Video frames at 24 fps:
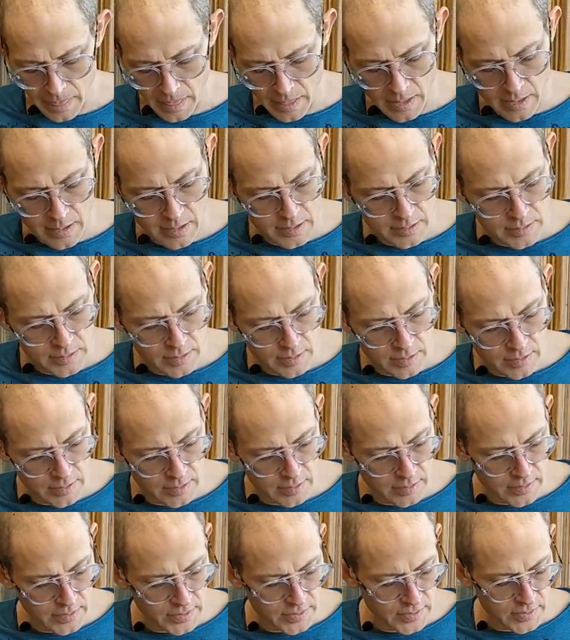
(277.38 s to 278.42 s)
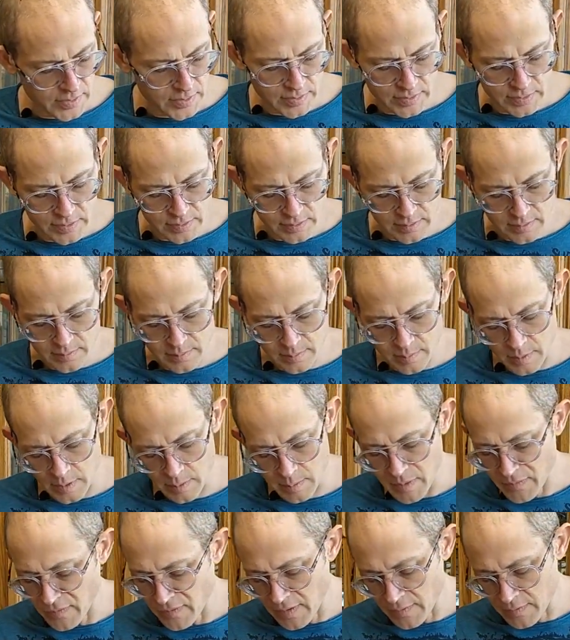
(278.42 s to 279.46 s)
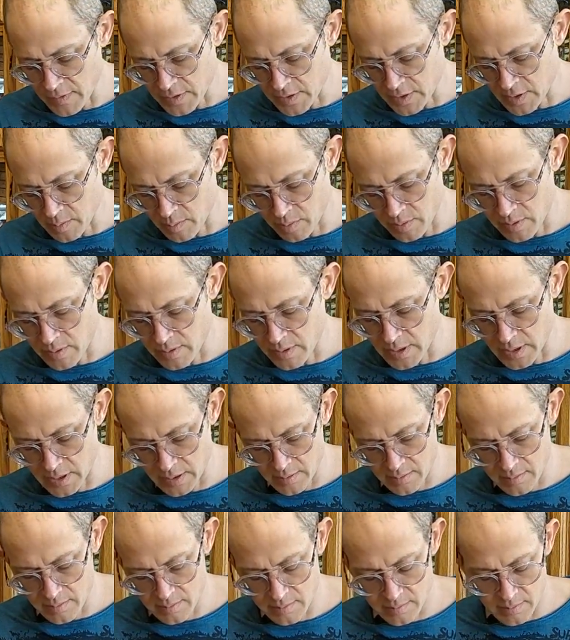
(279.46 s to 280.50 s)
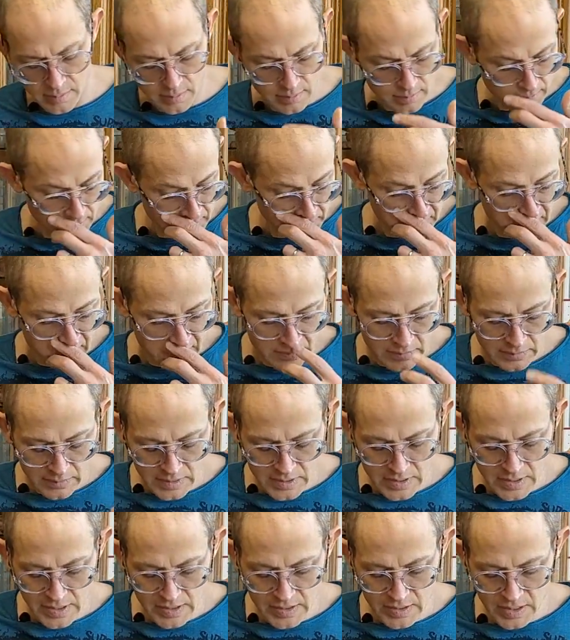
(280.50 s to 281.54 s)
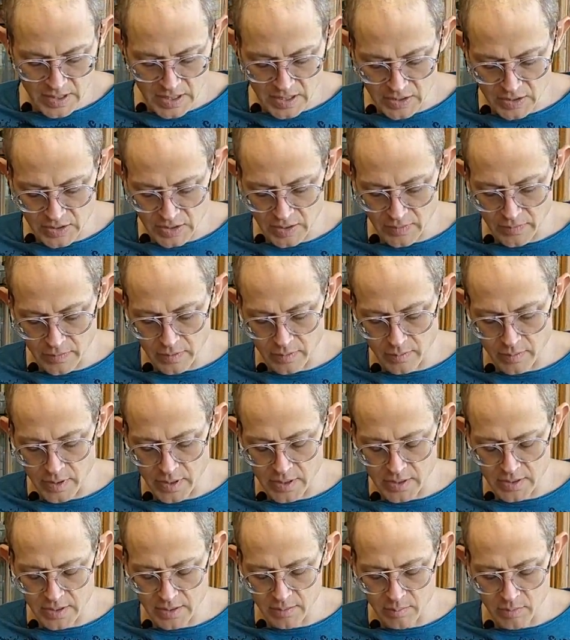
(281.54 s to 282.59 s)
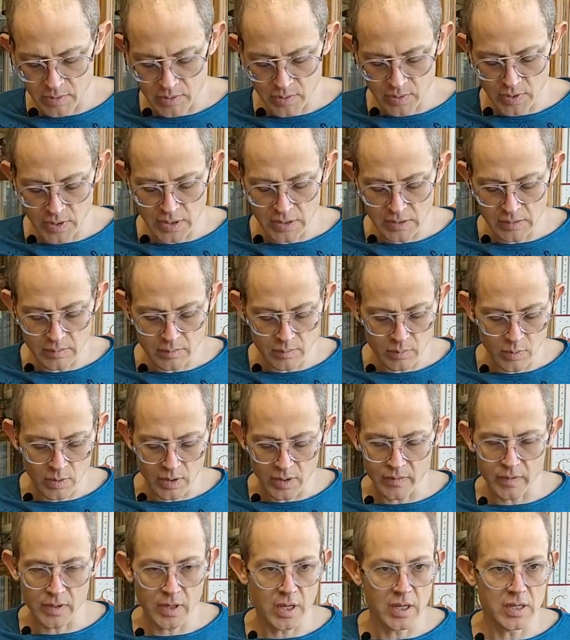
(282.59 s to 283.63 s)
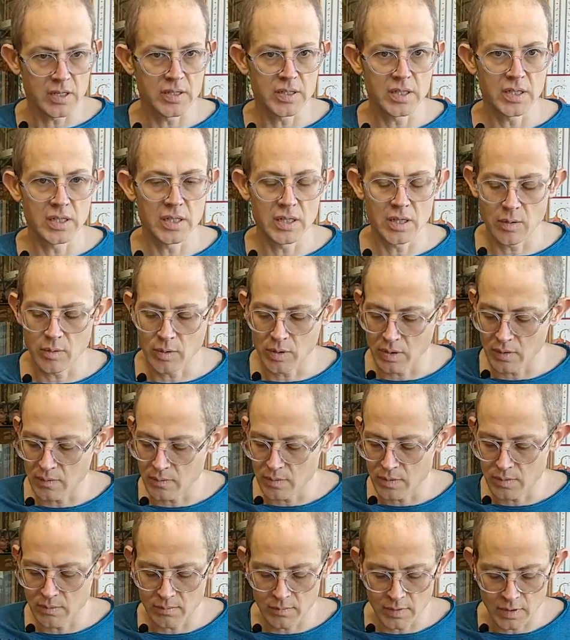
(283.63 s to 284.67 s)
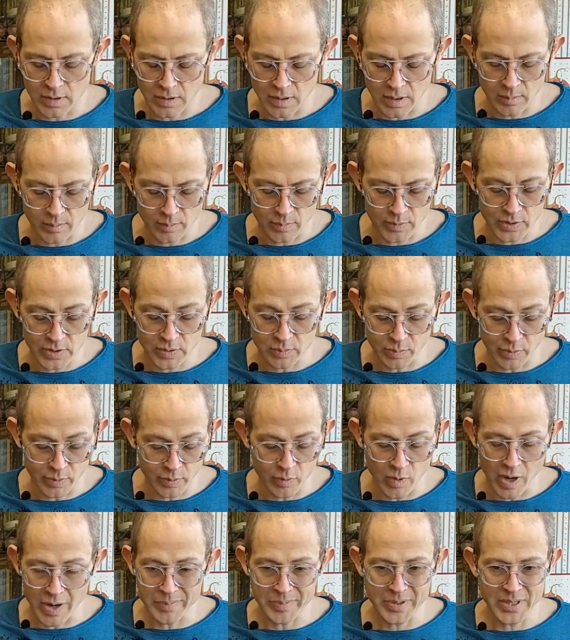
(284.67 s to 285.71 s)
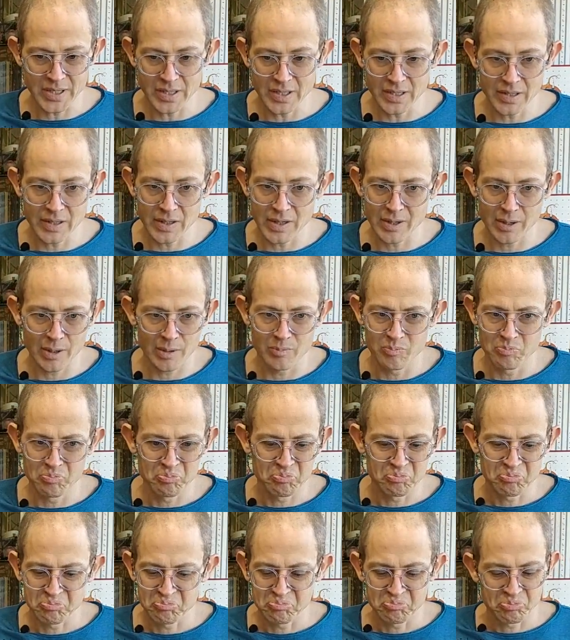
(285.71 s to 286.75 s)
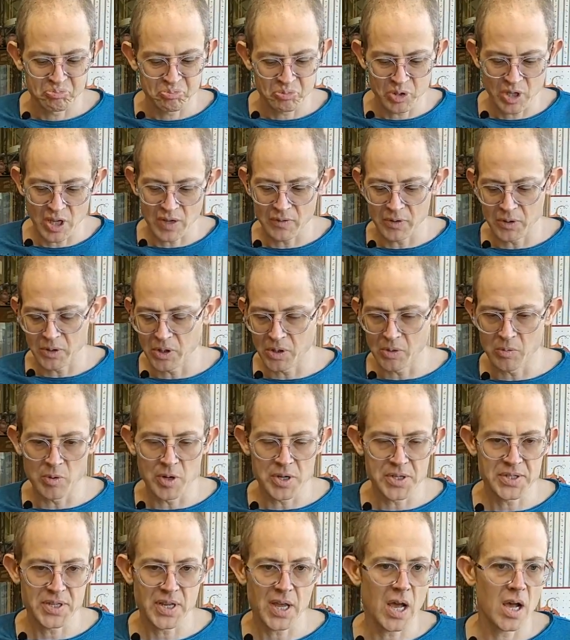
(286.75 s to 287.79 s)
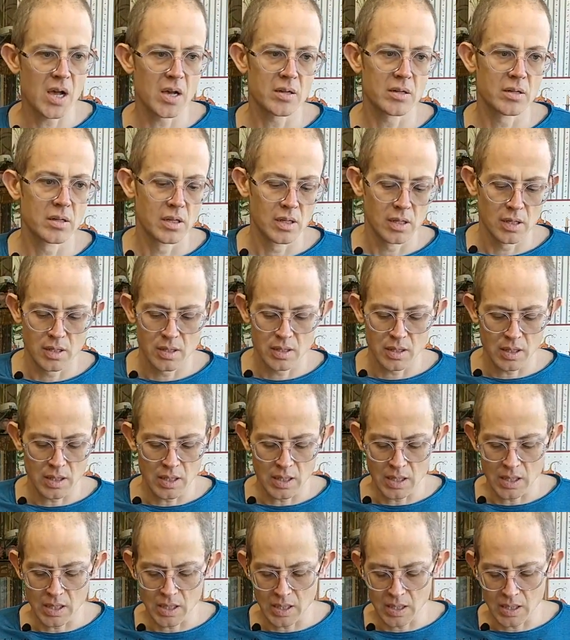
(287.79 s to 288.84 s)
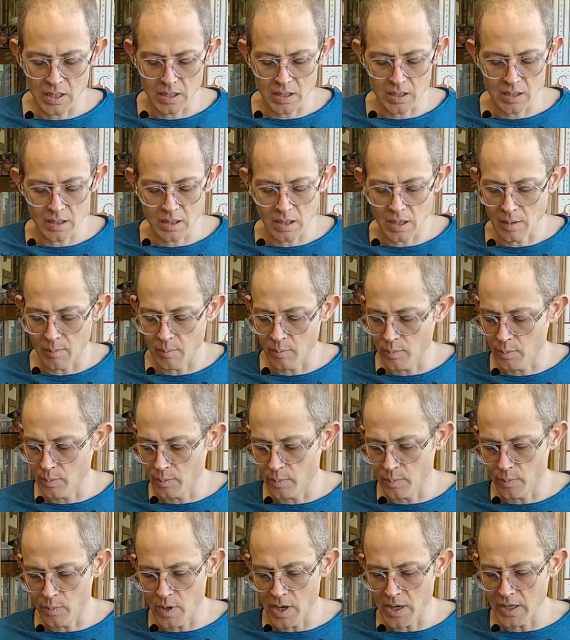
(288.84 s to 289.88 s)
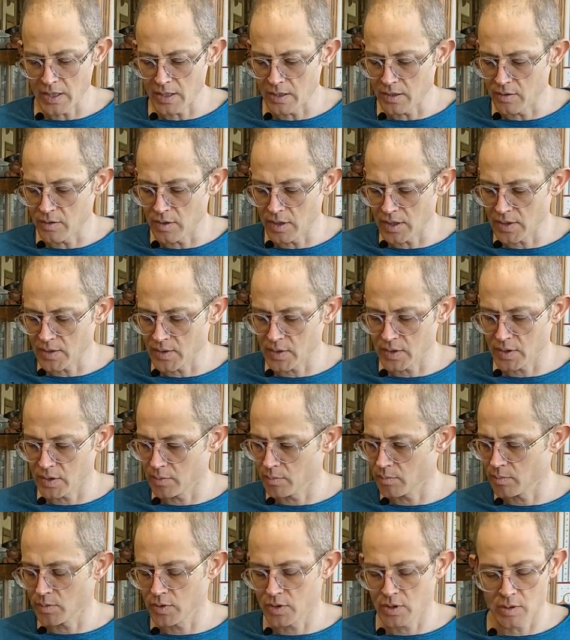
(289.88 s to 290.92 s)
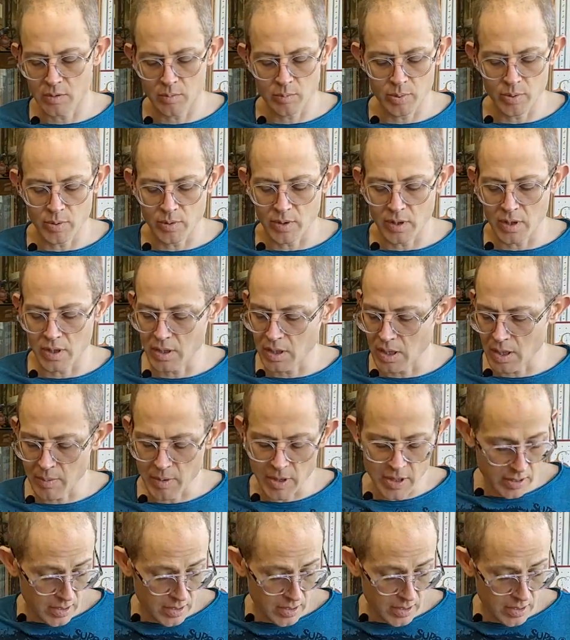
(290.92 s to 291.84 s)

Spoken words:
As you all know, this is one of my favorites to brew in. It's easy. I just give it a rinse in between whatever kind of tea I want to, I just brewed ripe tea in there, gave it a good rinse out, and I'm ready to drink some Sheng Pu-erh. And I'm not going to